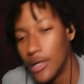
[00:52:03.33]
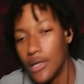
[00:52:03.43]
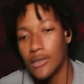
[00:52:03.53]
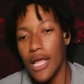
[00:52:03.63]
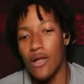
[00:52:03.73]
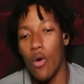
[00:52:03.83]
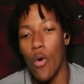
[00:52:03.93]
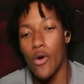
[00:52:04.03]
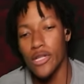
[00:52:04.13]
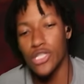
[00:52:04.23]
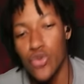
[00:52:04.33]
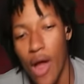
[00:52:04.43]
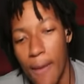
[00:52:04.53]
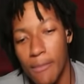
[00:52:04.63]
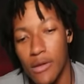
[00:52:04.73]
They corner
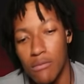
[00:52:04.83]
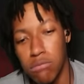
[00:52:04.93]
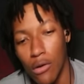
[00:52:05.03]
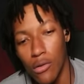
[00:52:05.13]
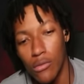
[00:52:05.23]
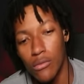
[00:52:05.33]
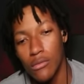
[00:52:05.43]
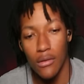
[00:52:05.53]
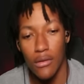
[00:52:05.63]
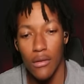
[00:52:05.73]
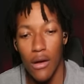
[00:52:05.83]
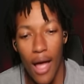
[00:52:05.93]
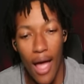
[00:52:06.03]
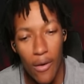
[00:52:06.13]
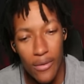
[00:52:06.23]
trapped me, bro.
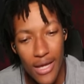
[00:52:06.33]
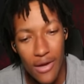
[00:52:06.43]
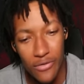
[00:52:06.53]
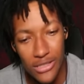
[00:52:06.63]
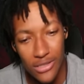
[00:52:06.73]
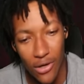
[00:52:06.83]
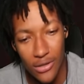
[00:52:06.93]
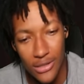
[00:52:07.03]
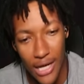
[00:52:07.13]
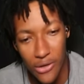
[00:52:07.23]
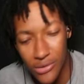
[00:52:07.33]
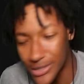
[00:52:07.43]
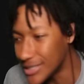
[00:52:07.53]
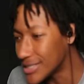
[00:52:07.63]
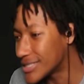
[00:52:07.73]
Hell yeah, restart that. You
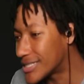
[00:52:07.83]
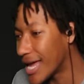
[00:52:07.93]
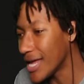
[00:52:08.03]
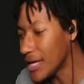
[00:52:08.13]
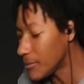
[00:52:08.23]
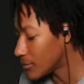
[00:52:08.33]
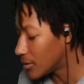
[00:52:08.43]
see this game?